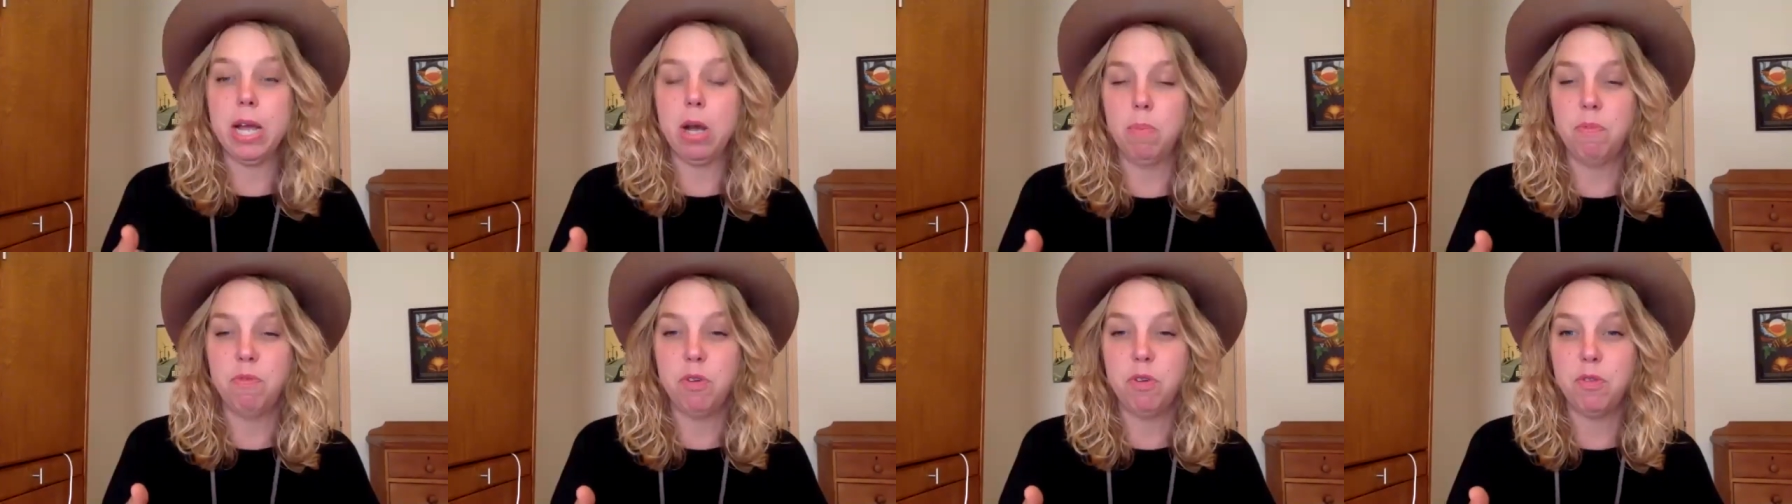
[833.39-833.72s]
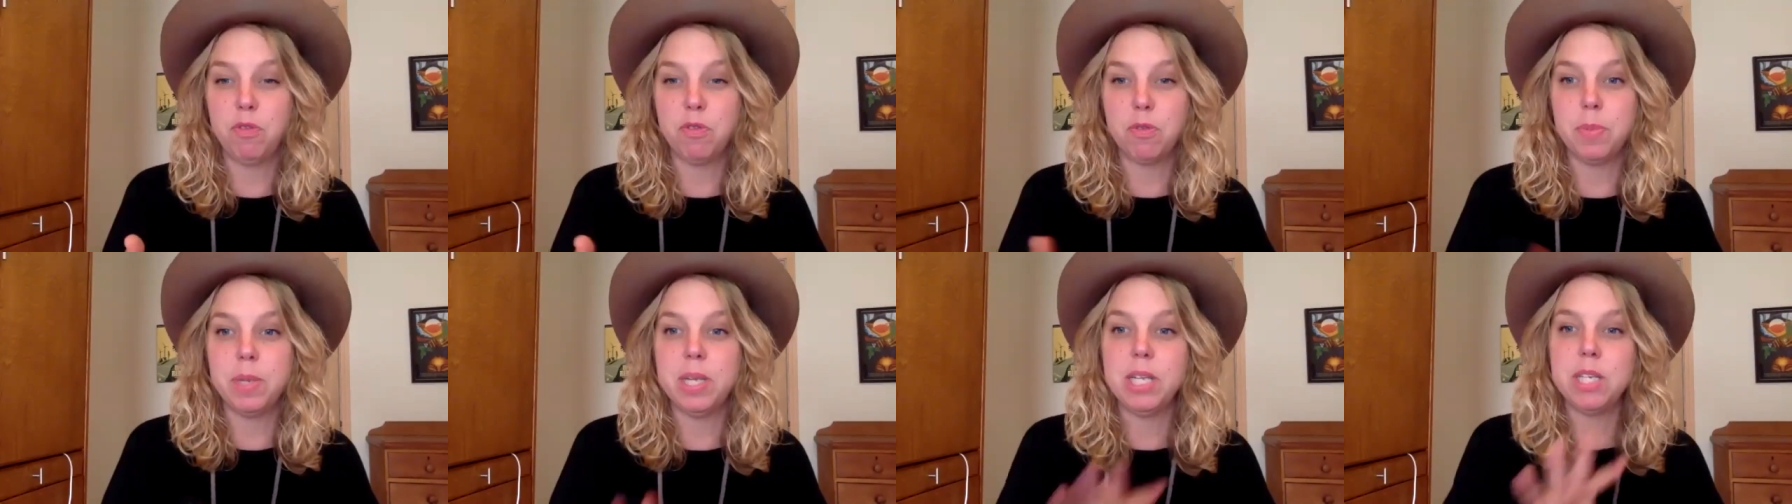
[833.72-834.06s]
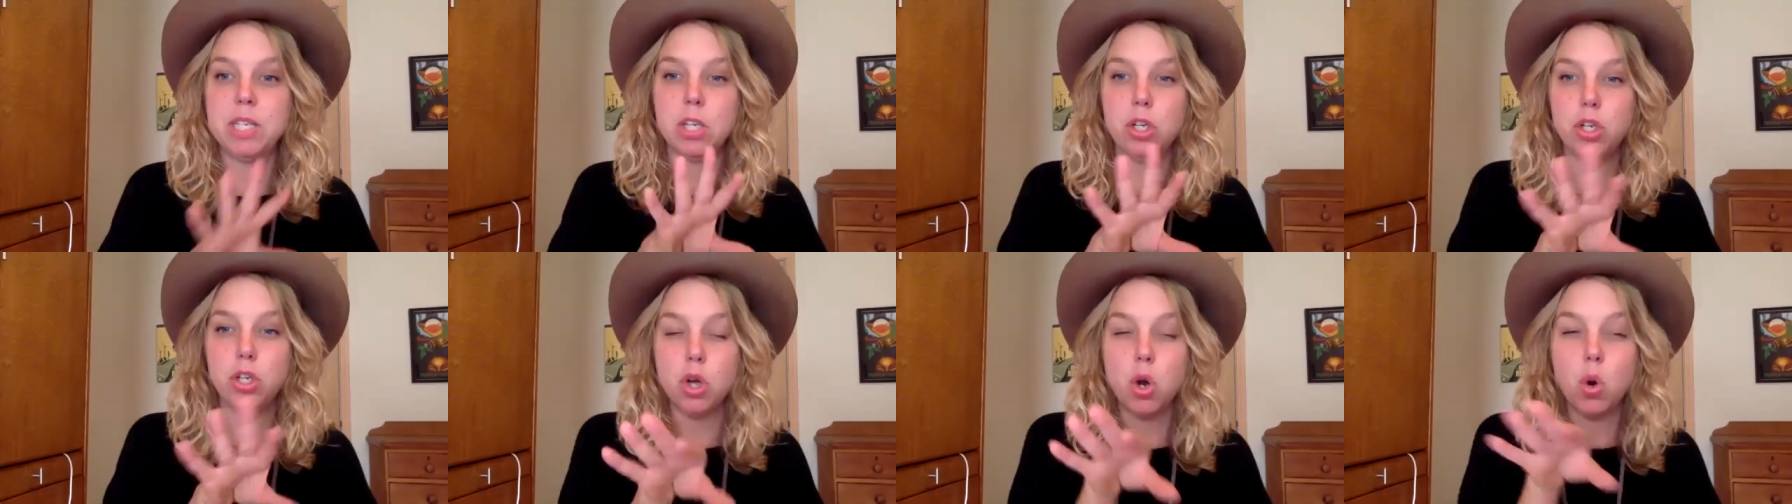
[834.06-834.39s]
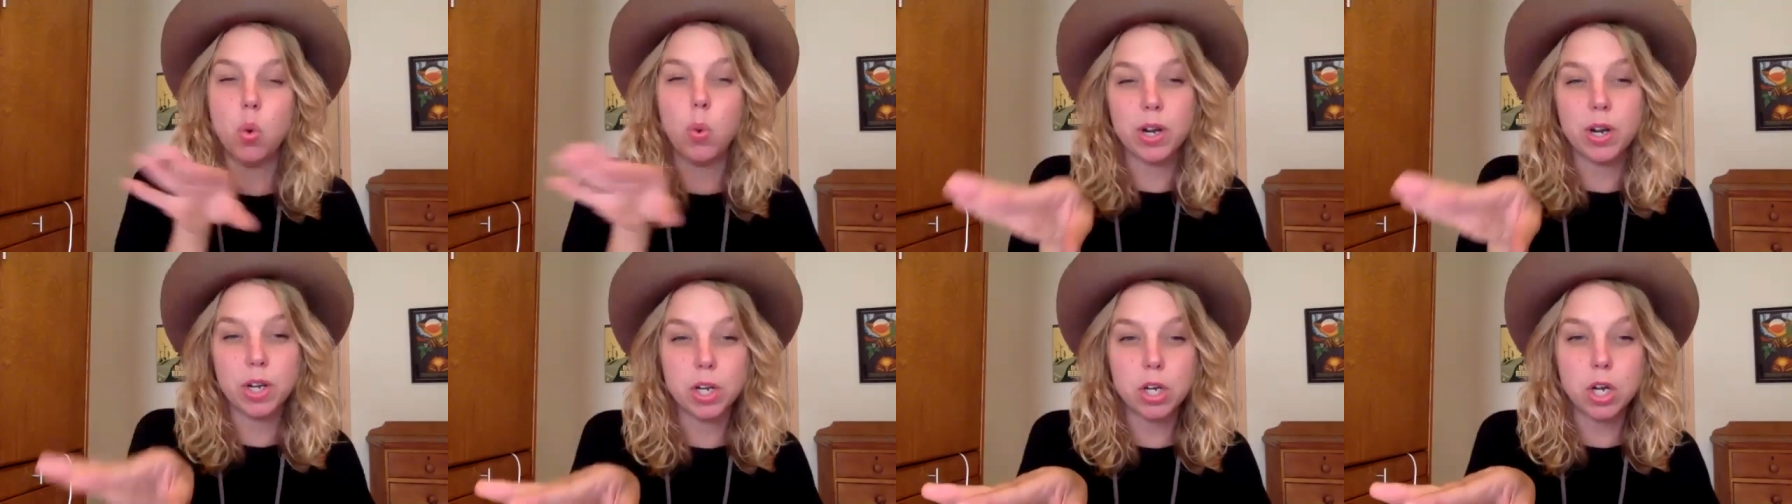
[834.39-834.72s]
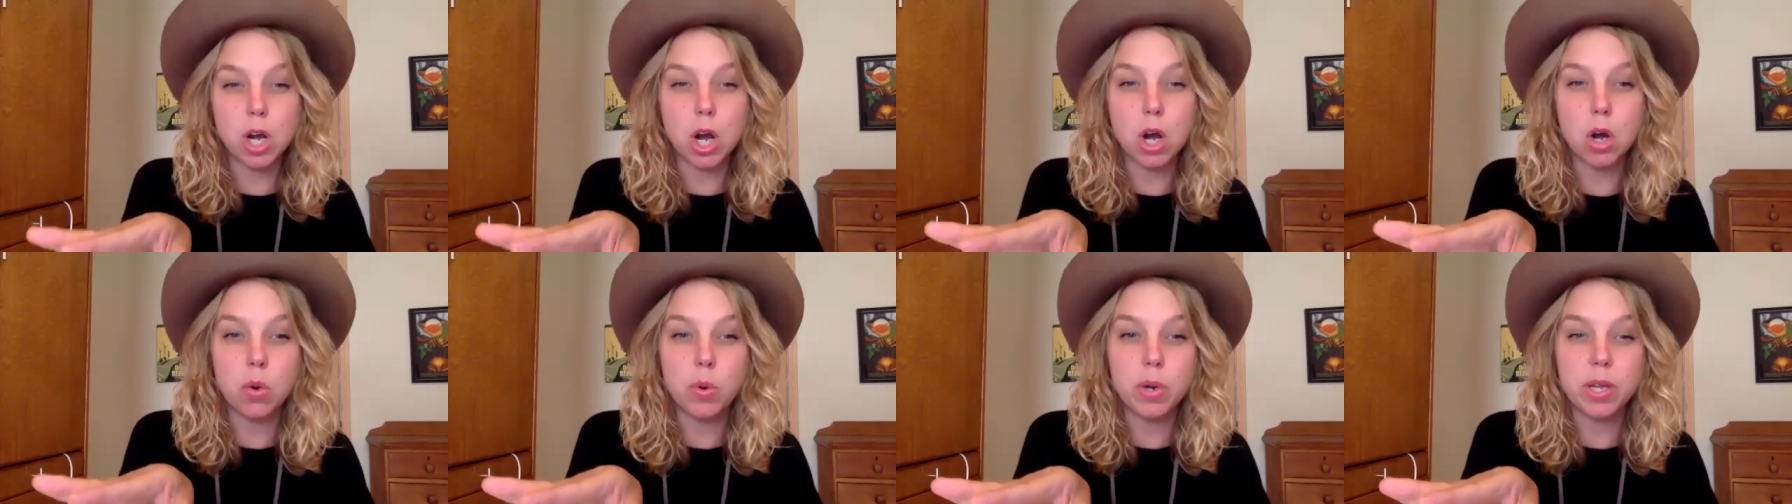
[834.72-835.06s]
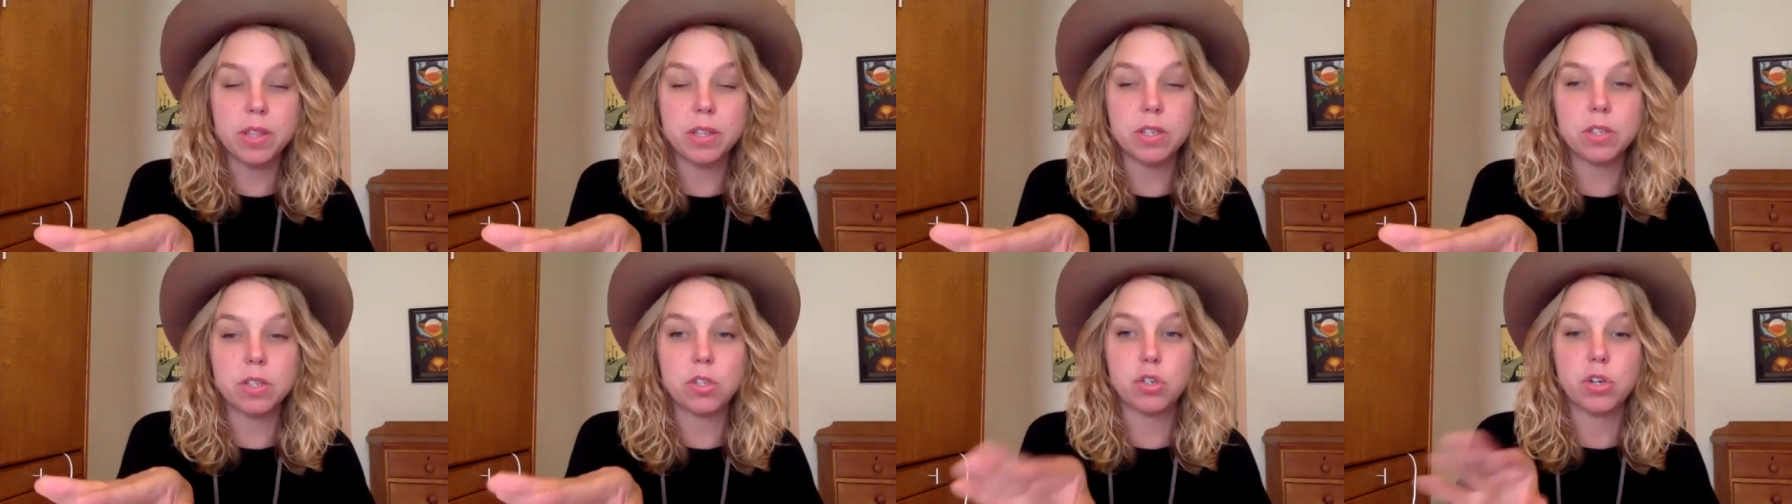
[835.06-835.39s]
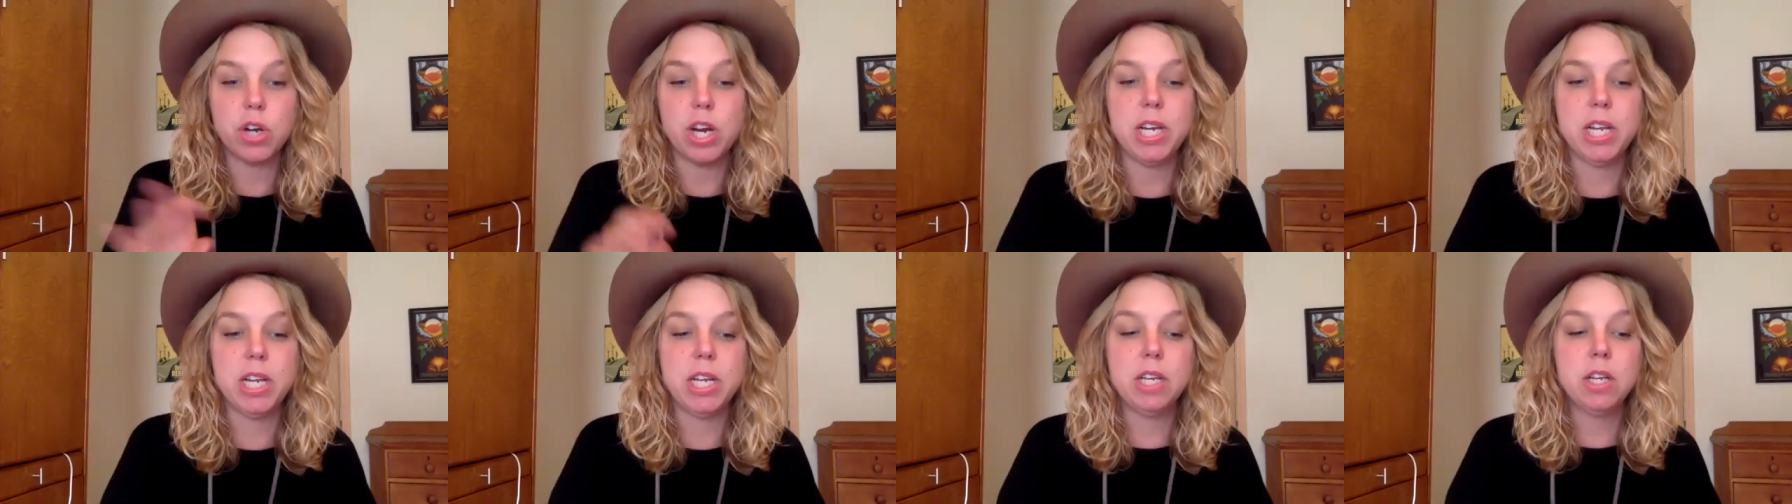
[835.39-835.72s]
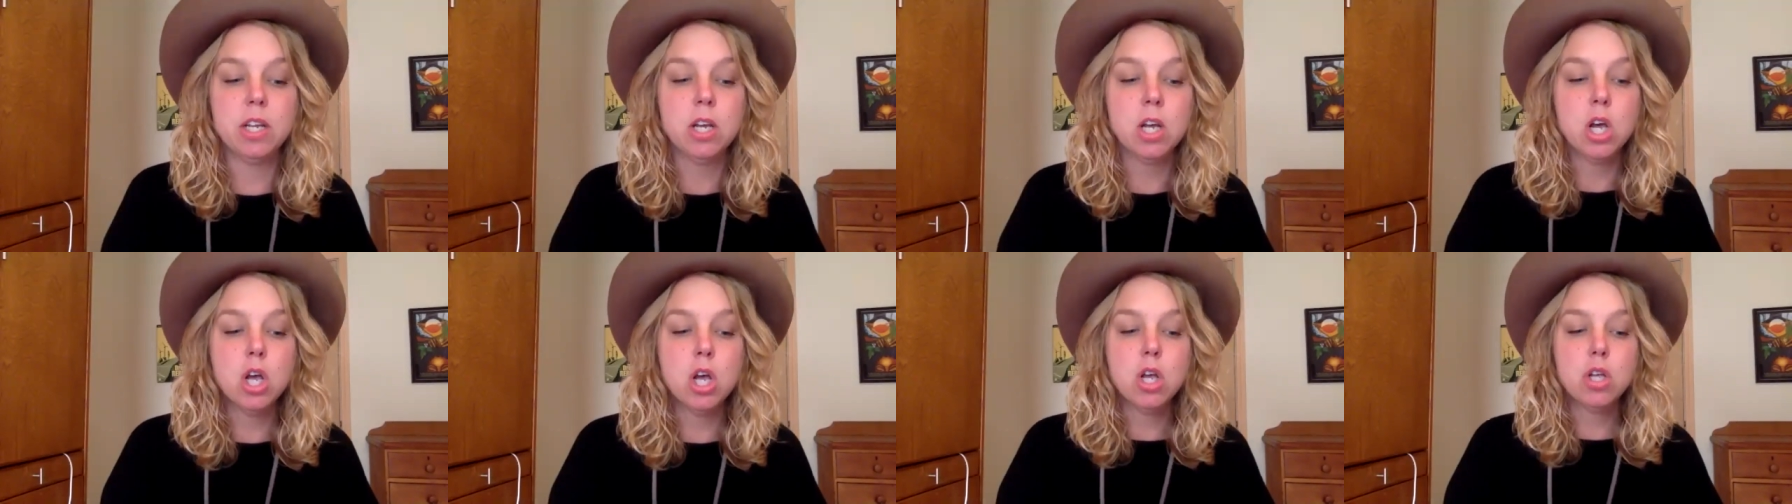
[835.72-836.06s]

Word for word: helpful for me to know where to go in this training.